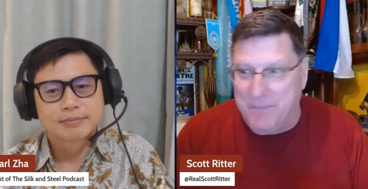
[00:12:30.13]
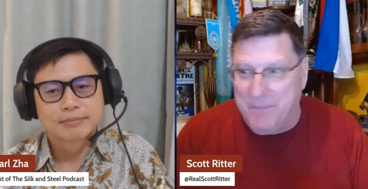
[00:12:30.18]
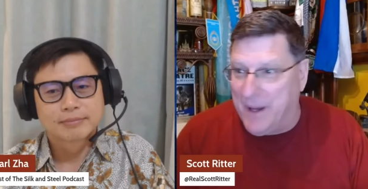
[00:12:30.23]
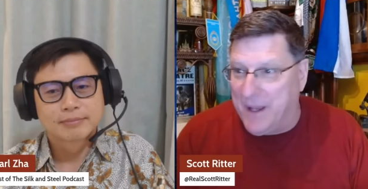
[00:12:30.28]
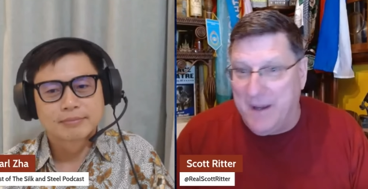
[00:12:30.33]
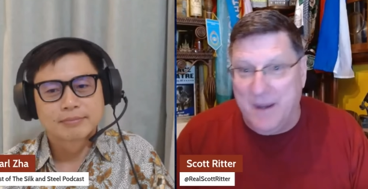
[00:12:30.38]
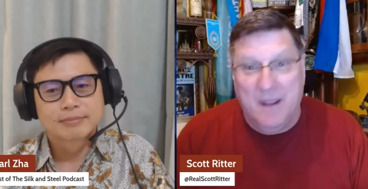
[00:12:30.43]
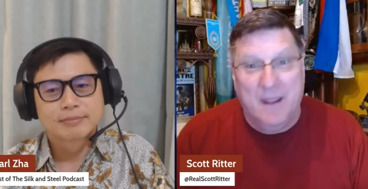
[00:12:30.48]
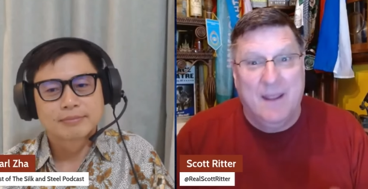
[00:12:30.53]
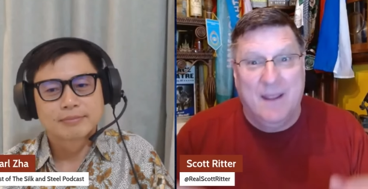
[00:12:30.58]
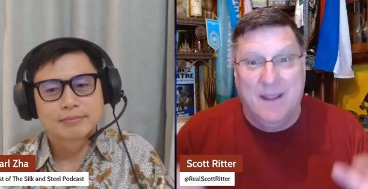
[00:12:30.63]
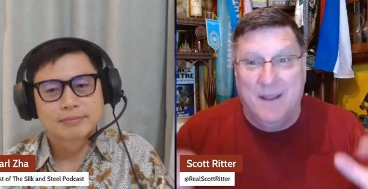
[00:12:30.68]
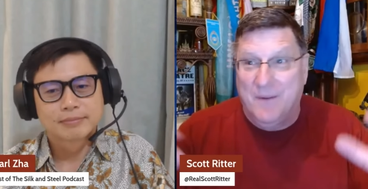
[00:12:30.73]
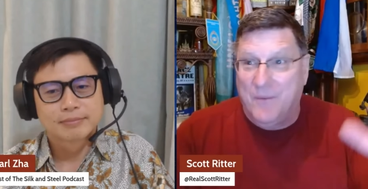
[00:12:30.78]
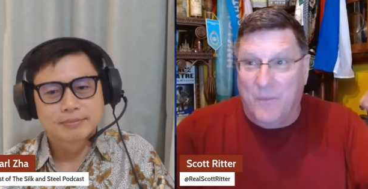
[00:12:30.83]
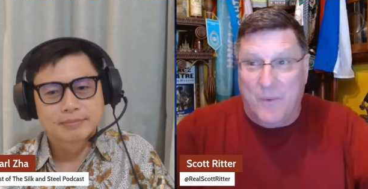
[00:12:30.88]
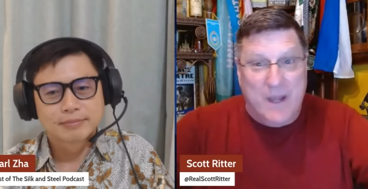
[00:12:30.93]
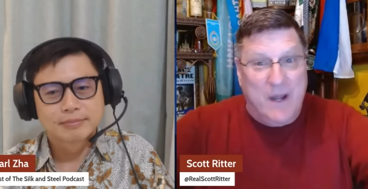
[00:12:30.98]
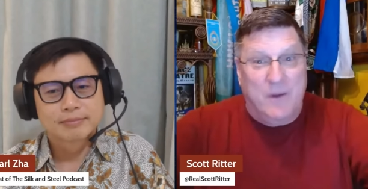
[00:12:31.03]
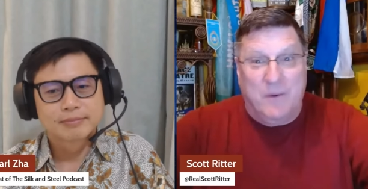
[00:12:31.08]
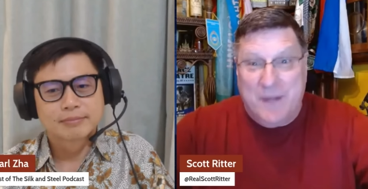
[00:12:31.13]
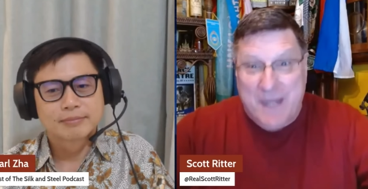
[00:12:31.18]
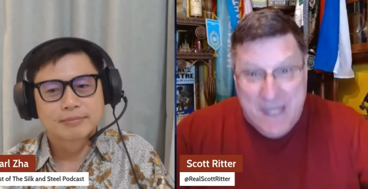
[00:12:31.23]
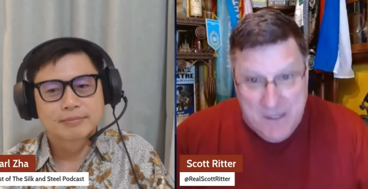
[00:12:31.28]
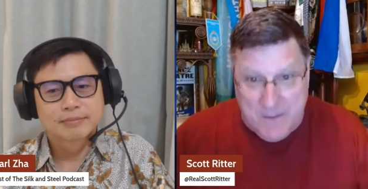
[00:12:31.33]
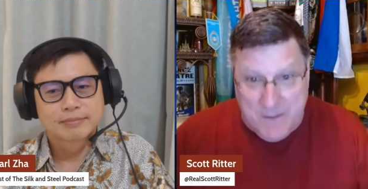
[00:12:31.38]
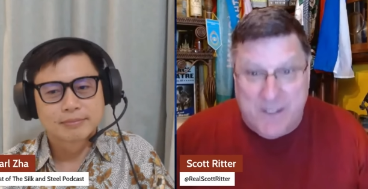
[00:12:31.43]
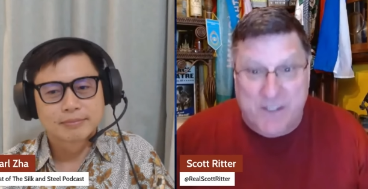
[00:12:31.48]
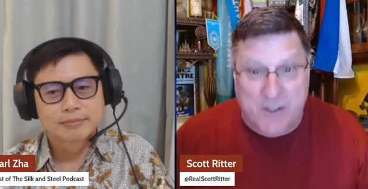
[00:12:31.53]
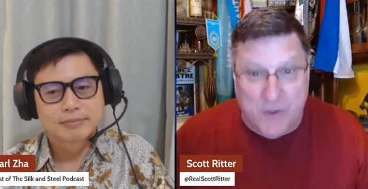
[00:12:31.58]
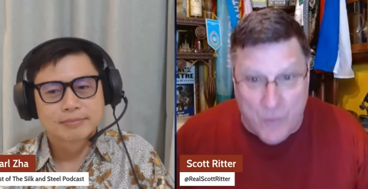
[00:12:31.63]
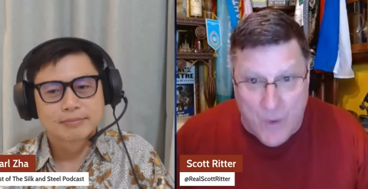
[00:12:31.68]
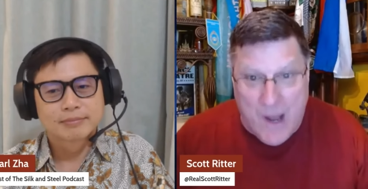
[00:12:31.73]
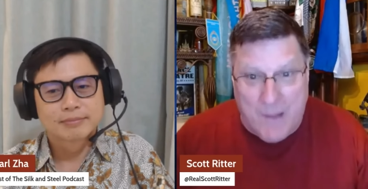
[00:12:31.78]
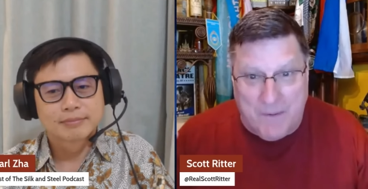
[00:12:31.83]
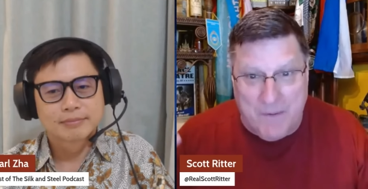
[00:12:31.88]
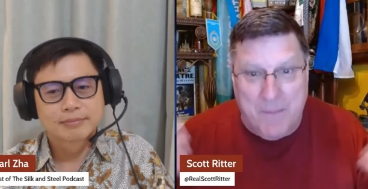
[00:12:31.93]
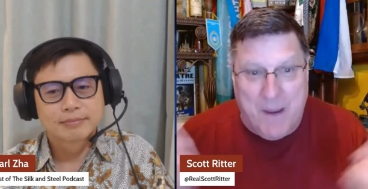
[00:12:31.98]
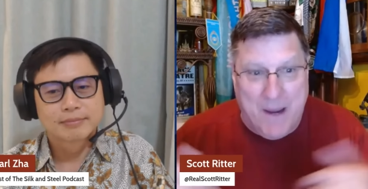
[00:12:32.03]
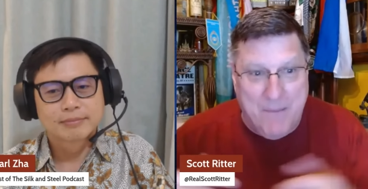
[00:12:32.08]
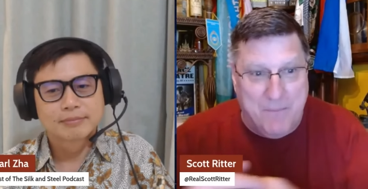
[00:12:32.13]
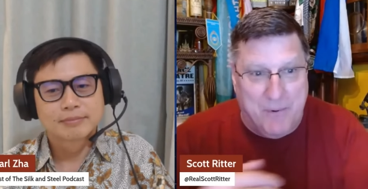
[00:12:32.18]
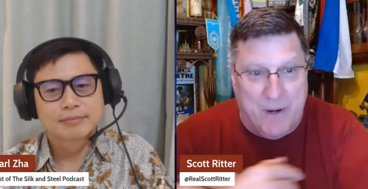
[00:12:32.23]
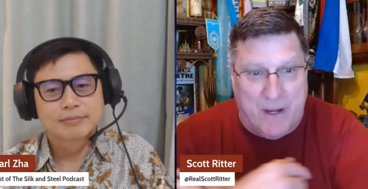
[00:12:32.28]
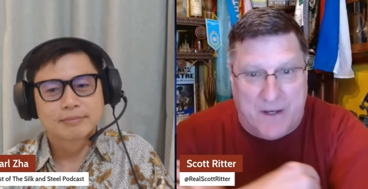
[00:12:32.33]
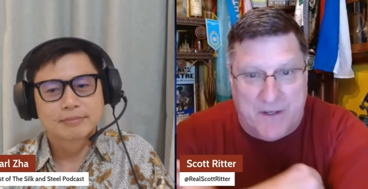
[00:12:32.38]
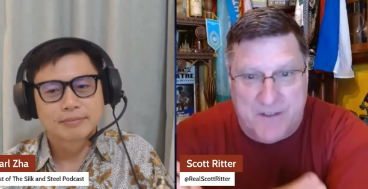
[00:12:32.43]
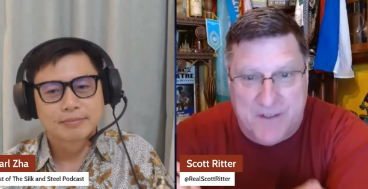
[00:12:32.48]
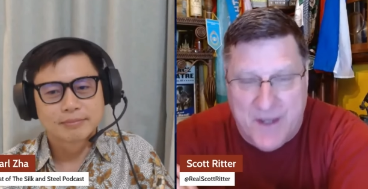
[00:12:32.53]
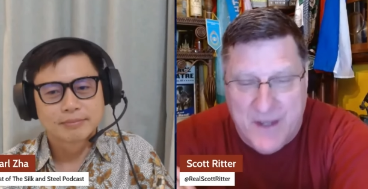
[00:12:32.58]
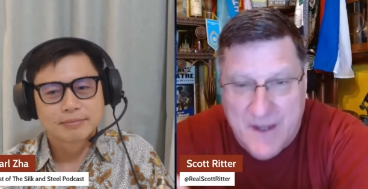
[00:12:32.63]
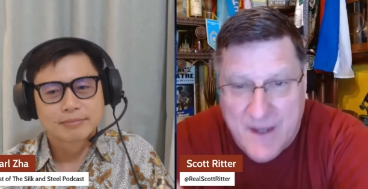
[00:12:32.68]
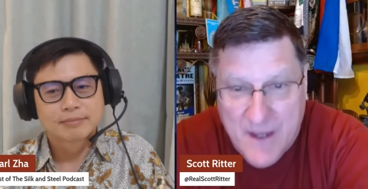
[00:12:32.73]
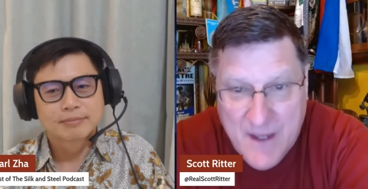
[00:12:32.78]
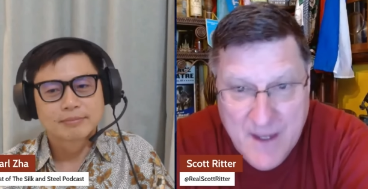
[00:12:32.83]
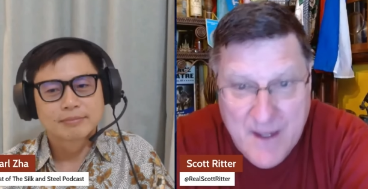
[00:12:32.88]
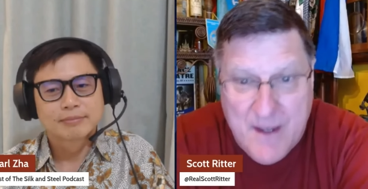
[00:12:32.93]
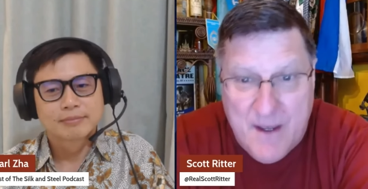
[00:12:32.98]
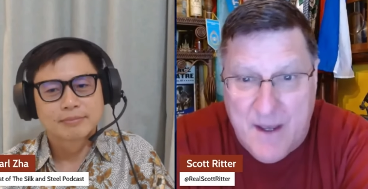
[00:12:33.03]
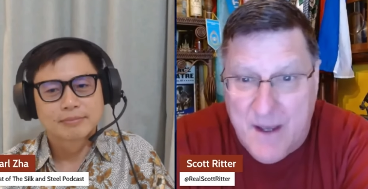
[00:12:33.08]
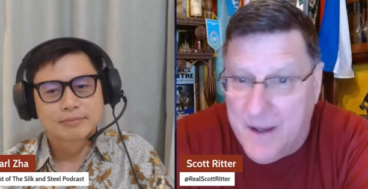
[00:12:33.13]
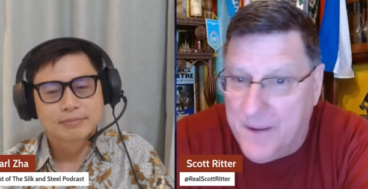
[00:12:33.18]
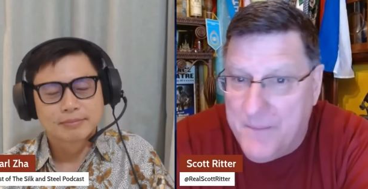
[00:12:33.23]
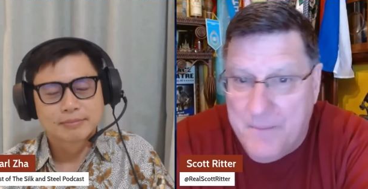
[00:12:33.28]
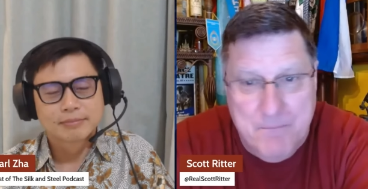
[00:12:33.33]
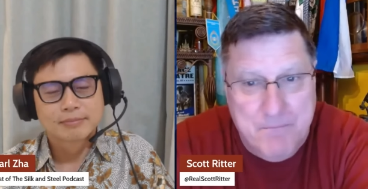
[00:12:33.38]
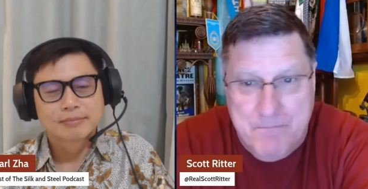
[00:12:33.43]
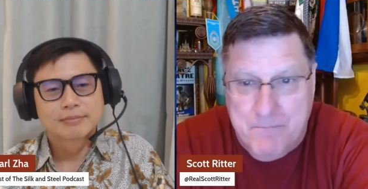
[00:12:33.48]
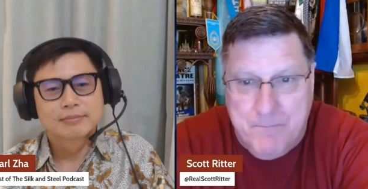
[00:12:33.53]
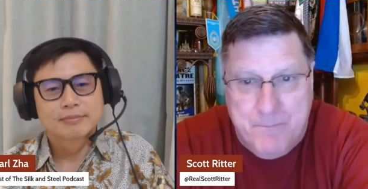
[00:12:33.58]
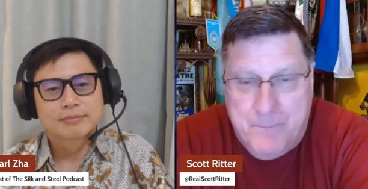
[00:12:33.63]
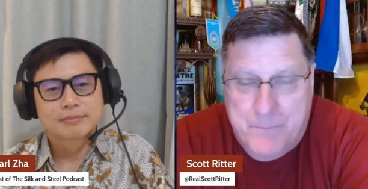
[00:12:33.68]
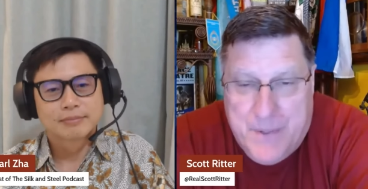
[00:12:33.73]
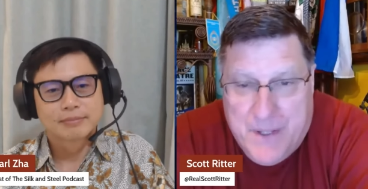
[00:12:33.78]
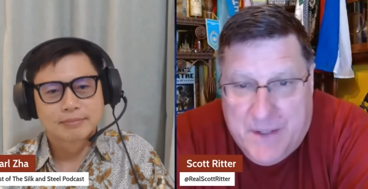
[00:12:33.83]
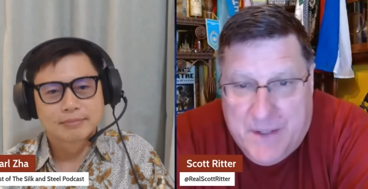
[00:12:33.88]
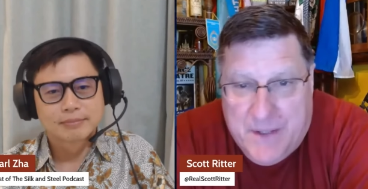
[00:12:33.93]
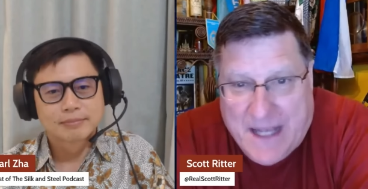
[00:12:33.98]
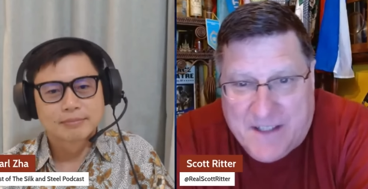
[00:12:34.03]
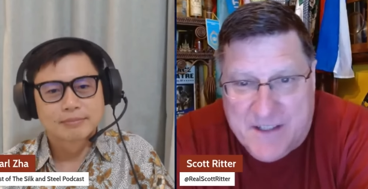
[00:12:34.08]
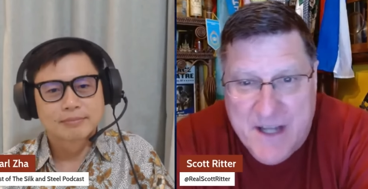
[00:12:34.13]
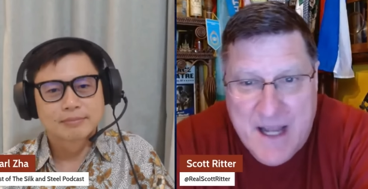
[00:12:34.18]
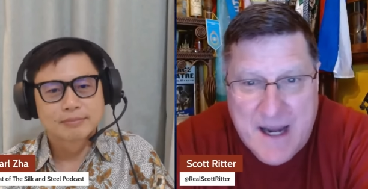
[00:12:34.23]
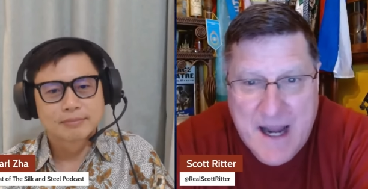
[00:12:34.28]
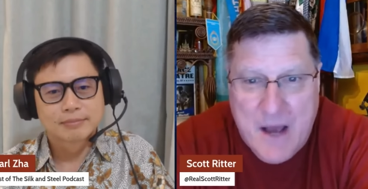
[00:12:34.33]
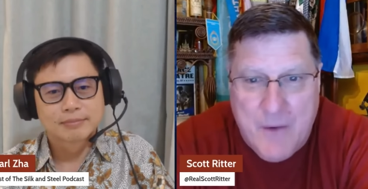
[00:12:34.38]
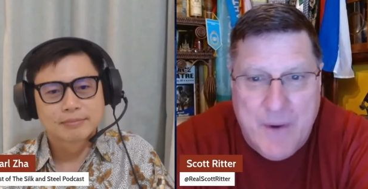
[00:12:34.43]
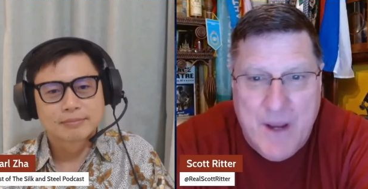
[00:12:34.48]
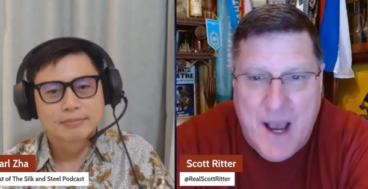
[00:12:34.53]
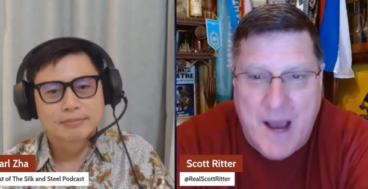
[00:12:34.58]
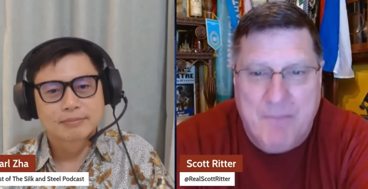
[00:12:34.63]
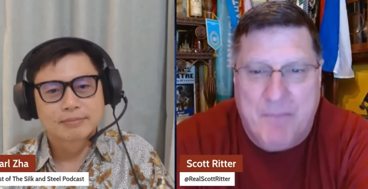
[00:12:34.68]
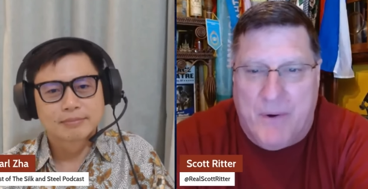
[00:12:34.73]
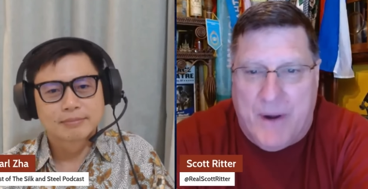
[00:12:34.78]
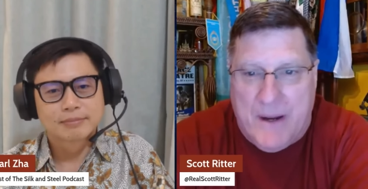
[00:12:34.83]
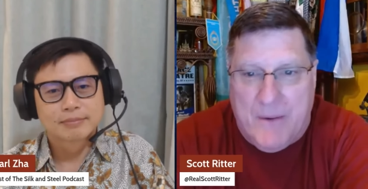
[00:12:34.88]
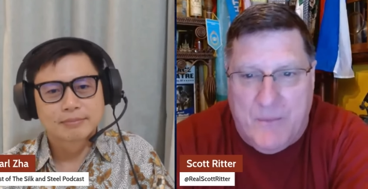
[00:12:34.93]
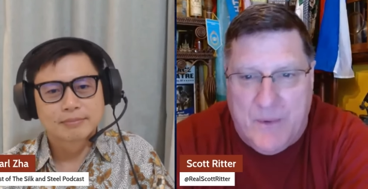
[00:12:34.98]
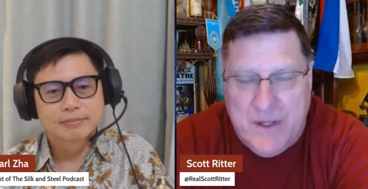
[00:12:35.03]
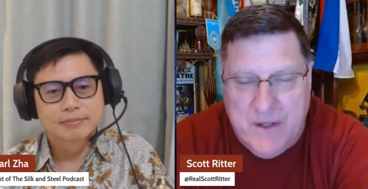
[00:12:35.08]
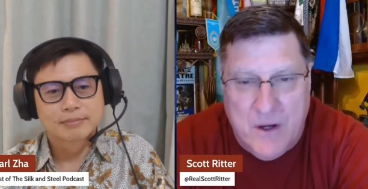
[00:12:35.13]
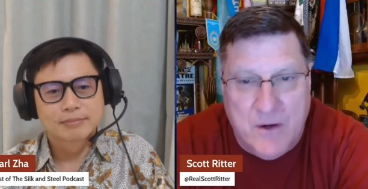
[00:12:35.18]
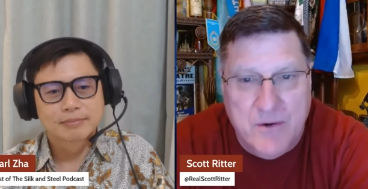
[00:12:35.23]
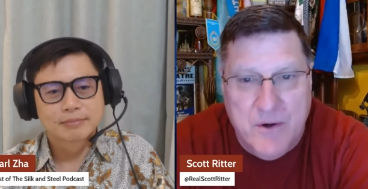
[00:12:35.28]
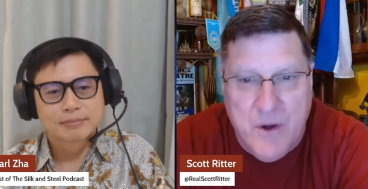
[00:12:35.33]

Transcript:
Speaker 1: but we don't need to be swamped by BRICS. But that's not how we operate. We don't